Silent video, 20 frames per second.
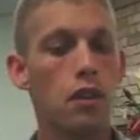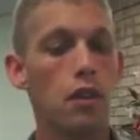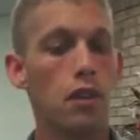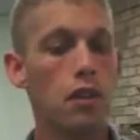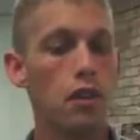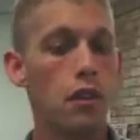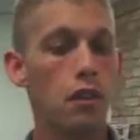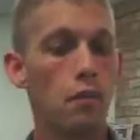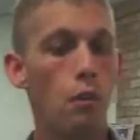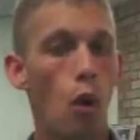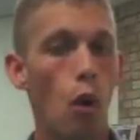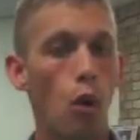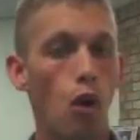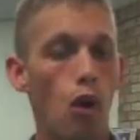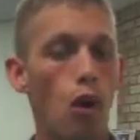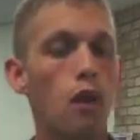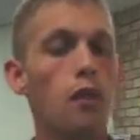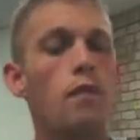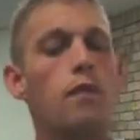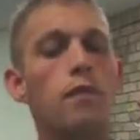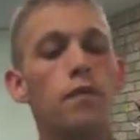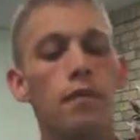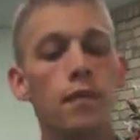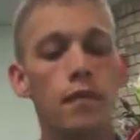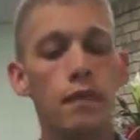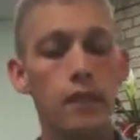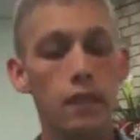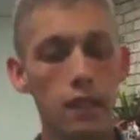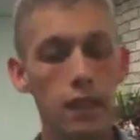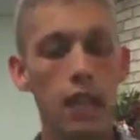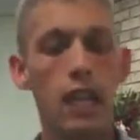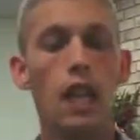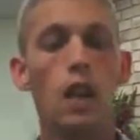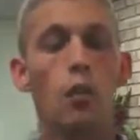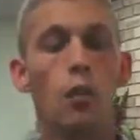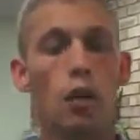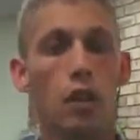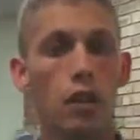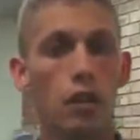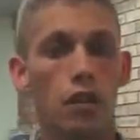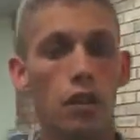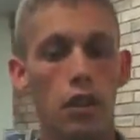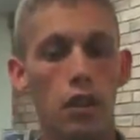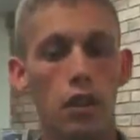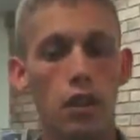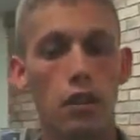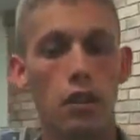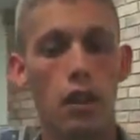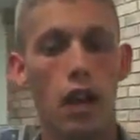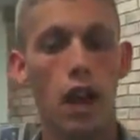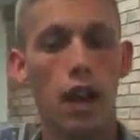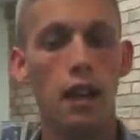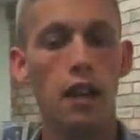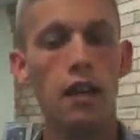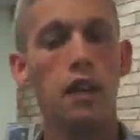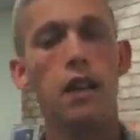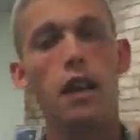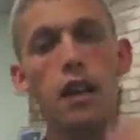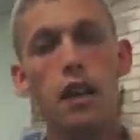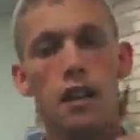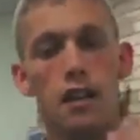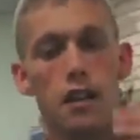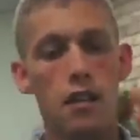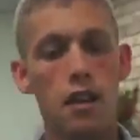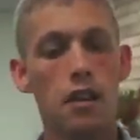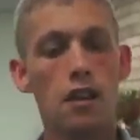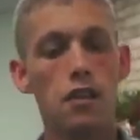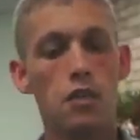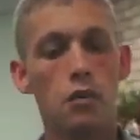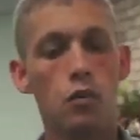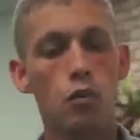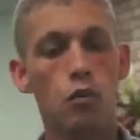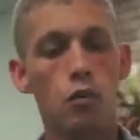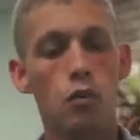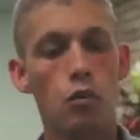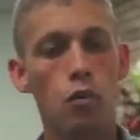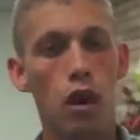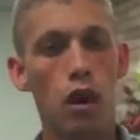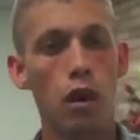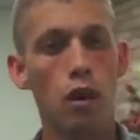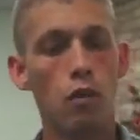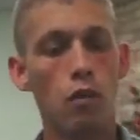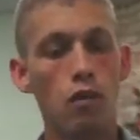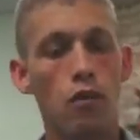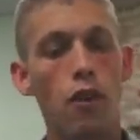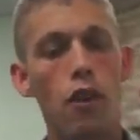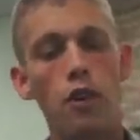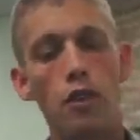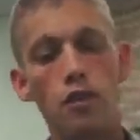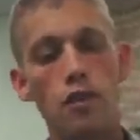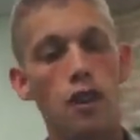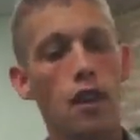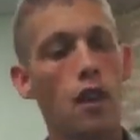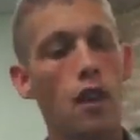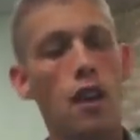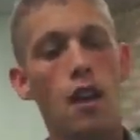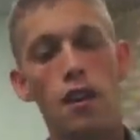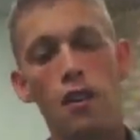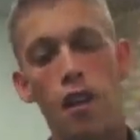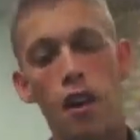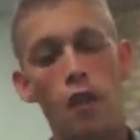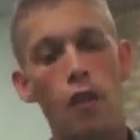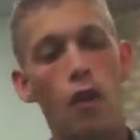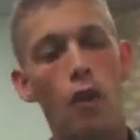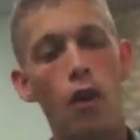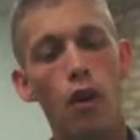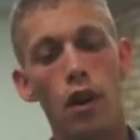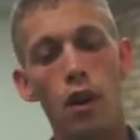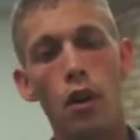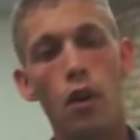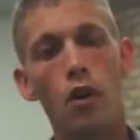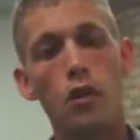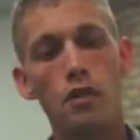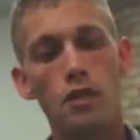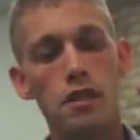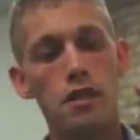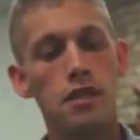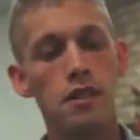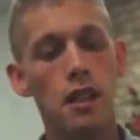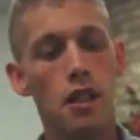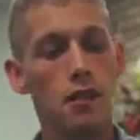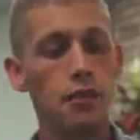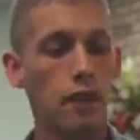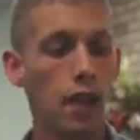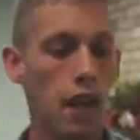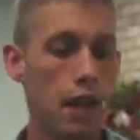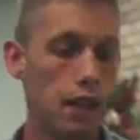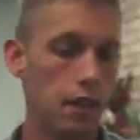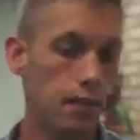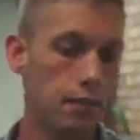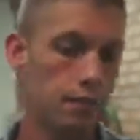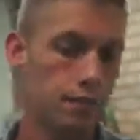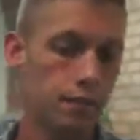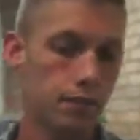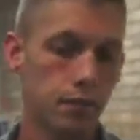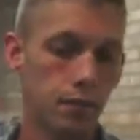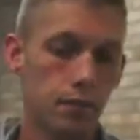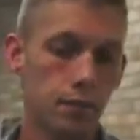to the motor, it will tighten. It doesn't run in reverse, therefore it holds itself tight.